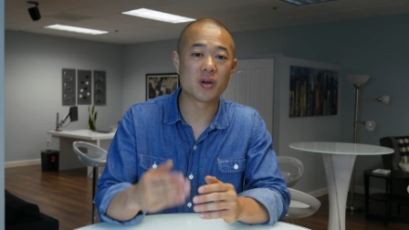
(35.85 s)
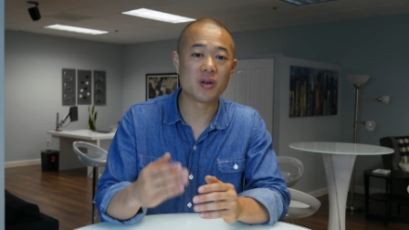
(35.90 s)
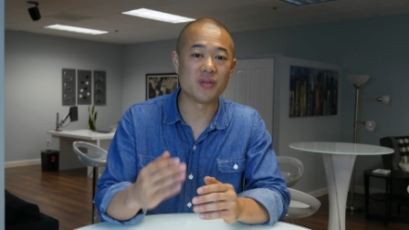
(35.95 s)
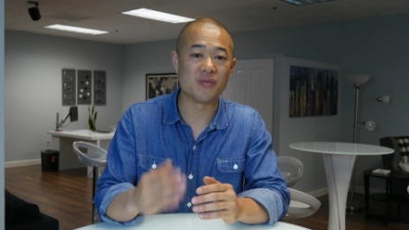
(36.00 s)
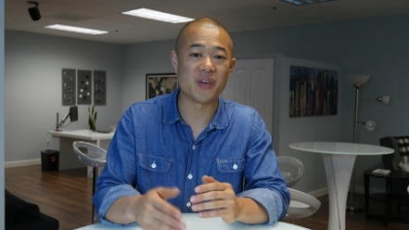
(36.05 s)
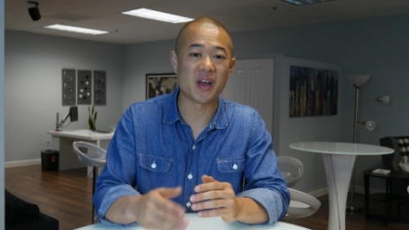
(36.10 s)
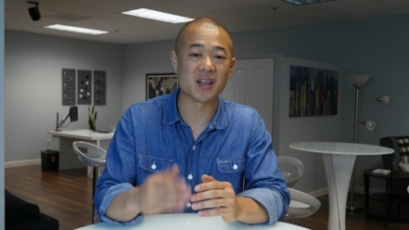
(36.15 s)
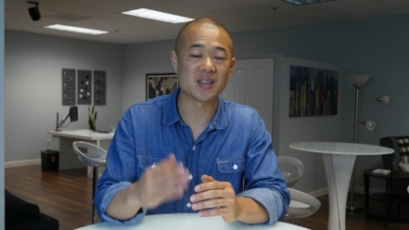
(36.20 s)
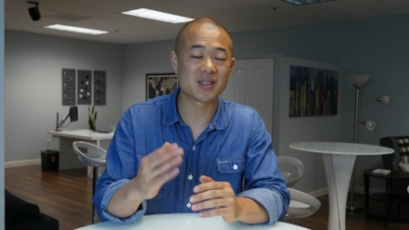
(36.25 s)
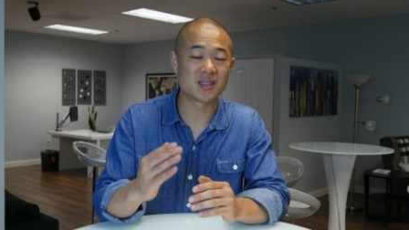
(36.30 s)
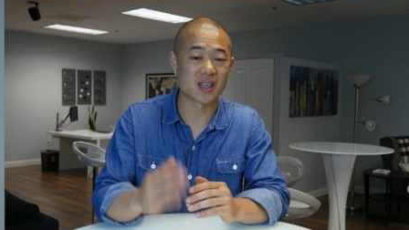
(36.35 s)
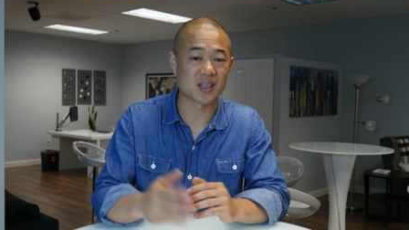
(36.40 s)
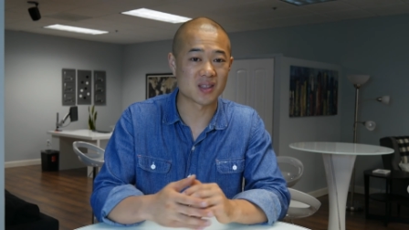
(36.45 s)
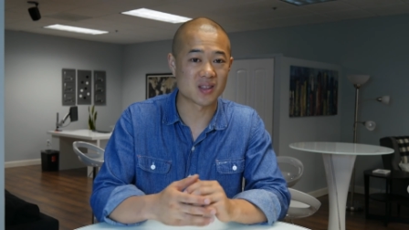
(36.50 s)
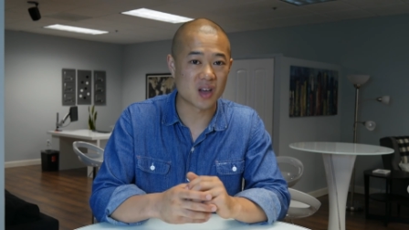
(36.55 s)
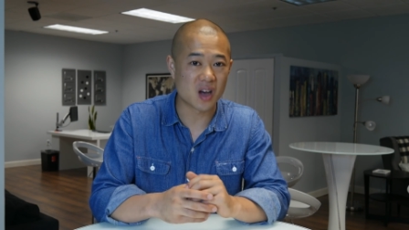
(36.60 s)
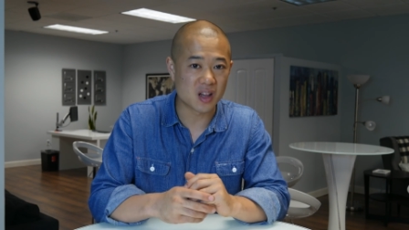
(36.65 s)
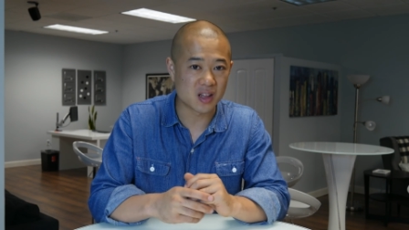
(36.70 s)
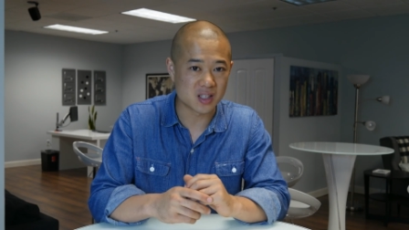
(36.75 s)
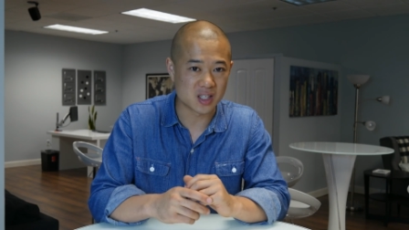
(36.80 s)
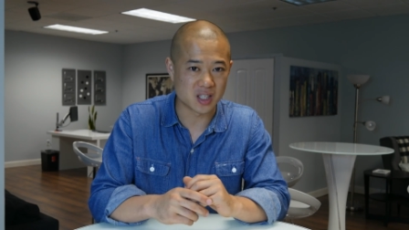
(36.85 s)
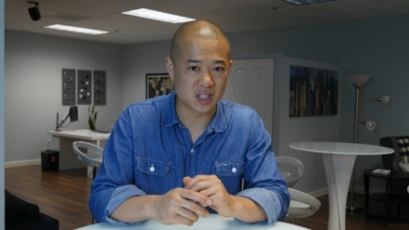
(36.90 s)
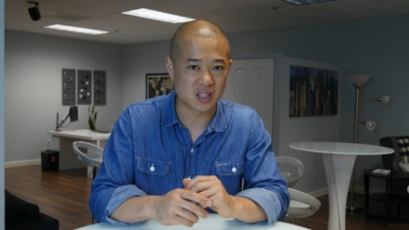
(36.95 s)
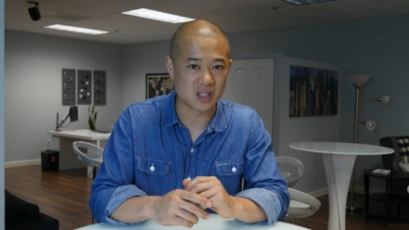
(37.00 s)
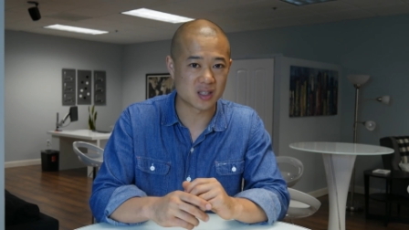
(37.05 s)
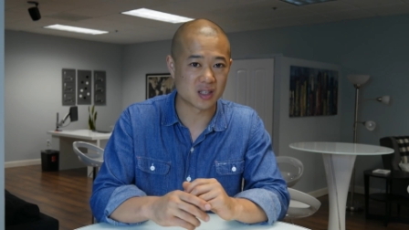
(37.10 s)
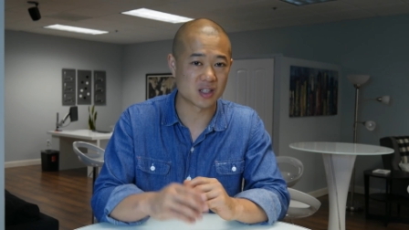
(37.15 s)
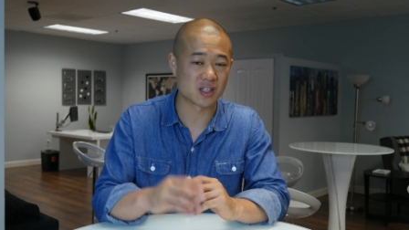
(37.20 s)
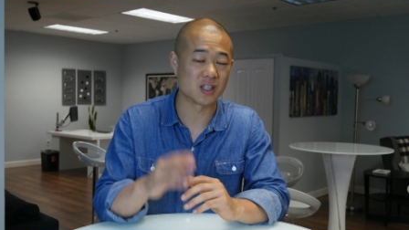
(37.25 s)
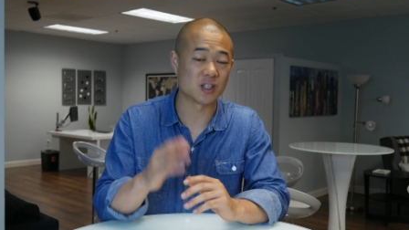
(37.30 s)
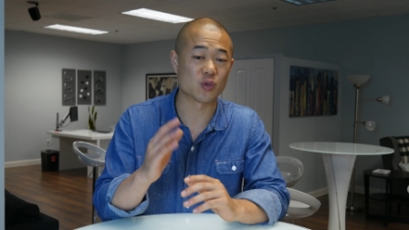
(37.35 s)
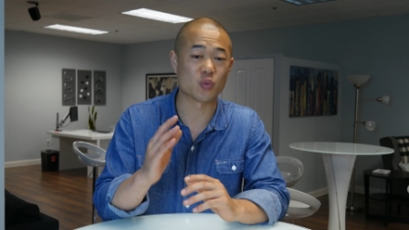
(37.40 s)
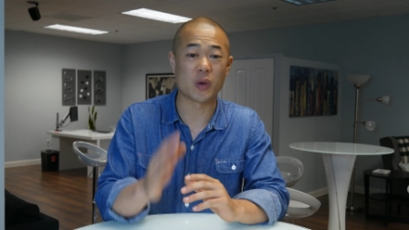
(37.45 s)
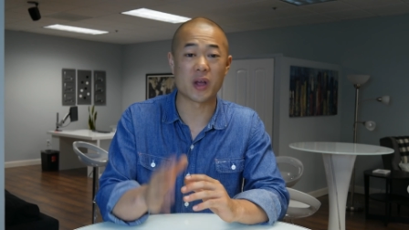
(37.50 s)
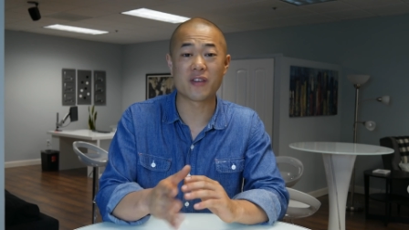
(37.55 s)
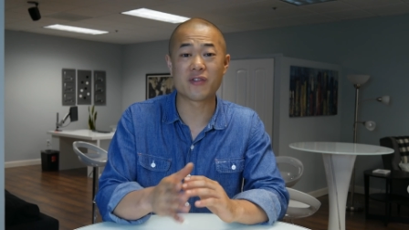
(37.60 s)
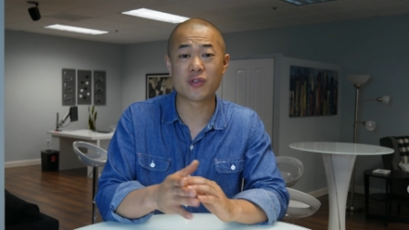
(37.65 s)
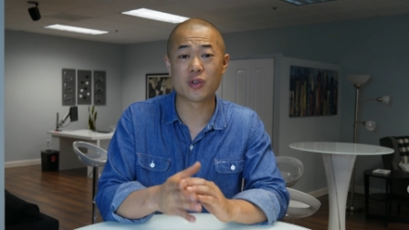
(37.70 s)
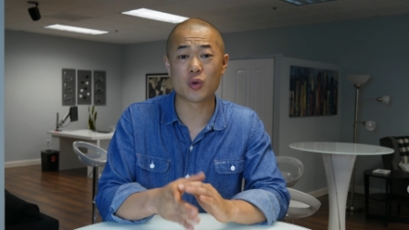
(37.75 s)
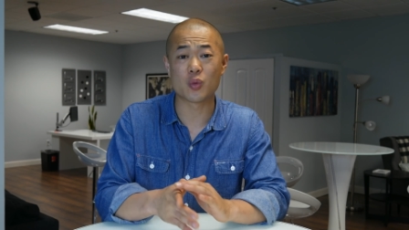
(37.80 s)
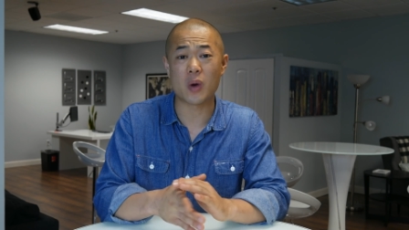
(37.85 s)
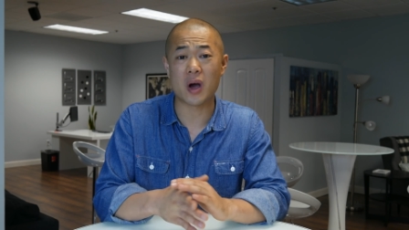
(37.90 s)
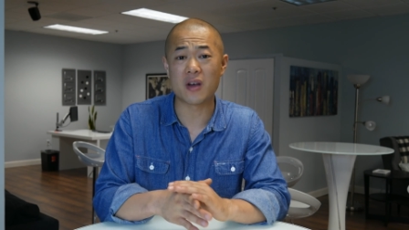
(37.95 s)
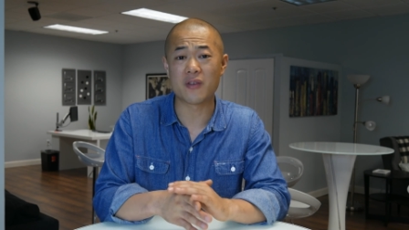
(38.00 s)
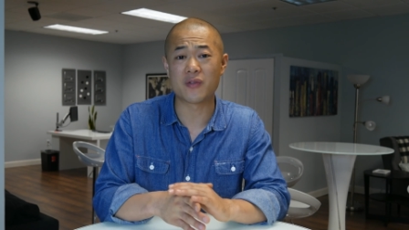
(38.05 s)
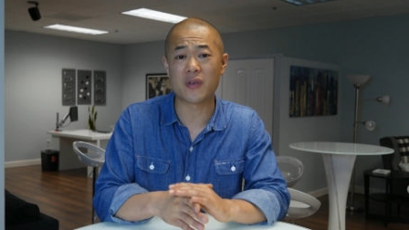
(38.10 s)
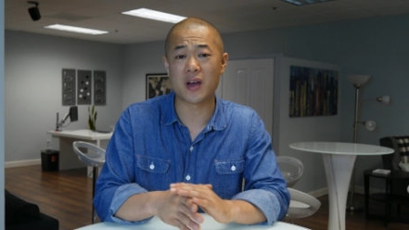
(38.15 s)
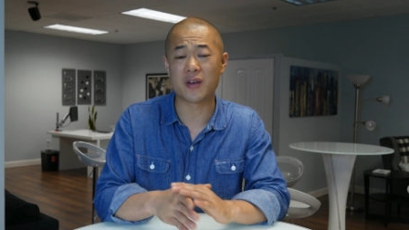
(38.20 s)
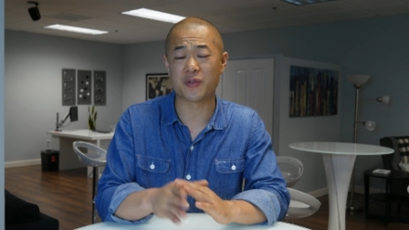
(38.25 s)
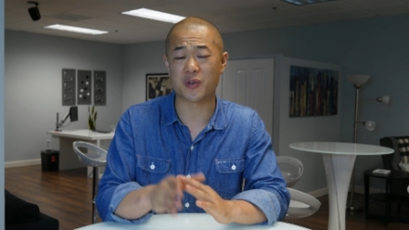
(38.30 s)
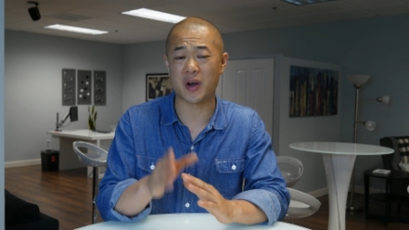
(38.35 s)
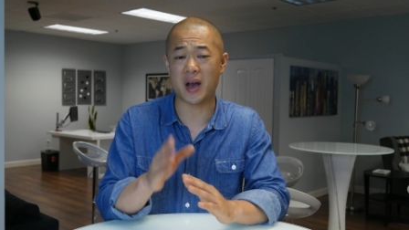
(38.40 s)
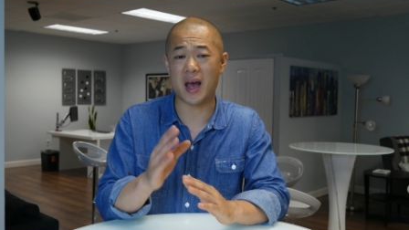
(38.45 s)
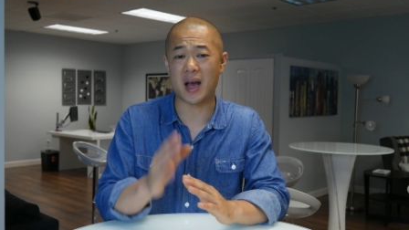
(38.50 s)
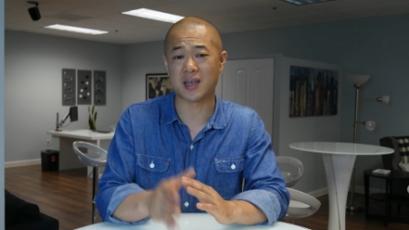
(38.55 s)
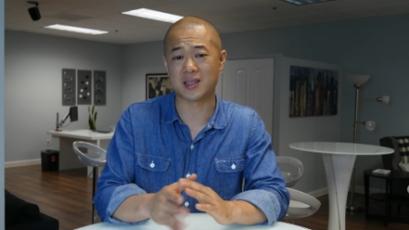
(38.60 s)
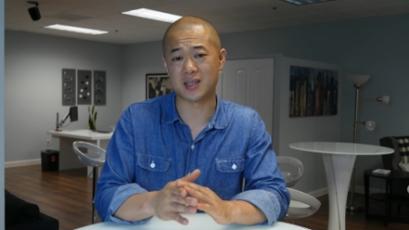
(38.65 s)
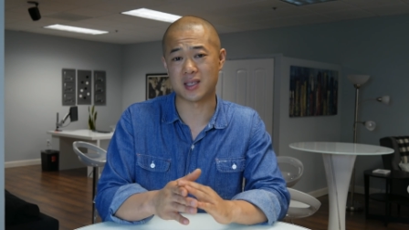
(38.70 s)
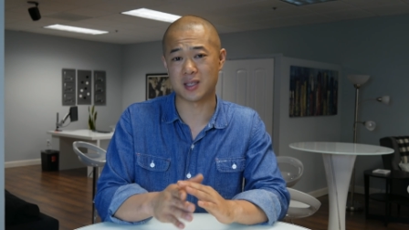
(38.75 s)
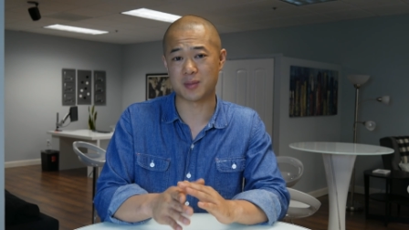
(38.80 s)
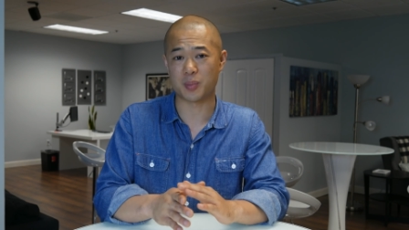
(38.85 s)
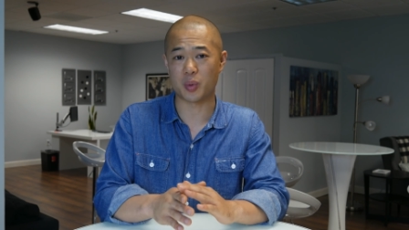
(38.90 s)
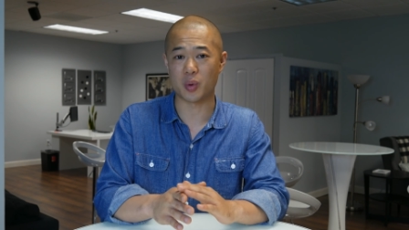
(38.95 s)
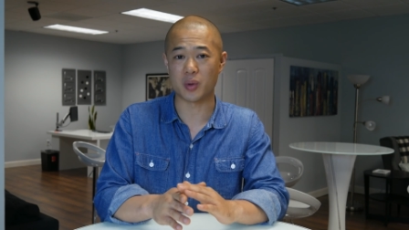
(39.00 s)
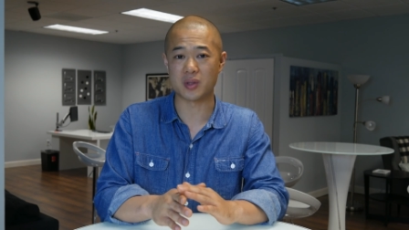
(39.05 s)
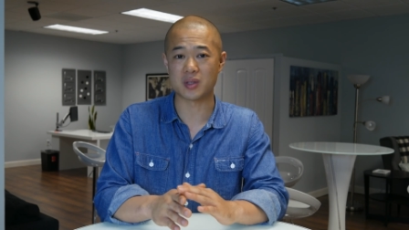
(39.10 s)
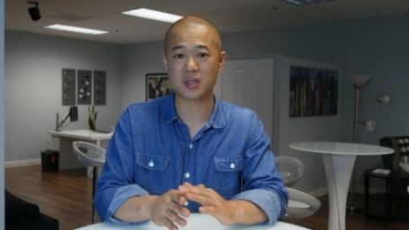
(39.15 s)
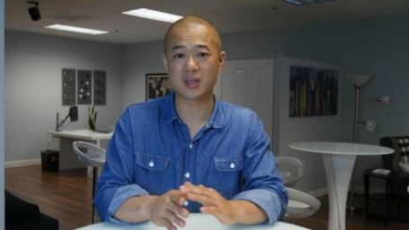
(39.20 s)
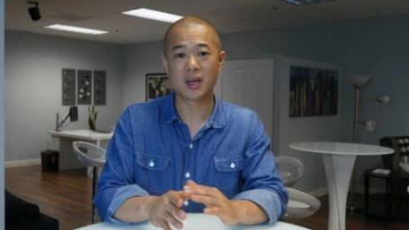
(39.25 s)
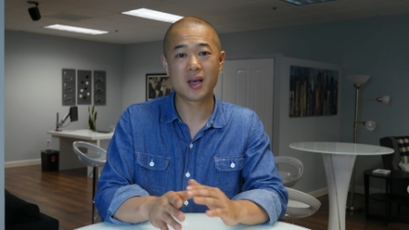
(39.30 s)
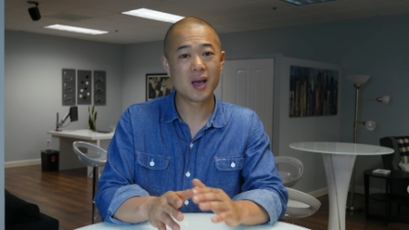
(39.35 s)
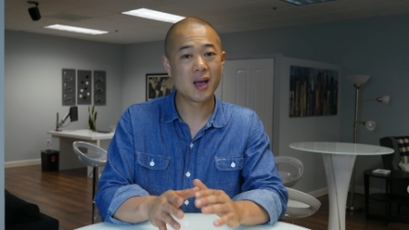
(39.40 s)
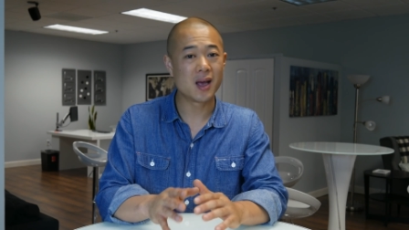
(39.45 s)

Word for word: advanced technologies such as Wave 2 Wi Fi for access points,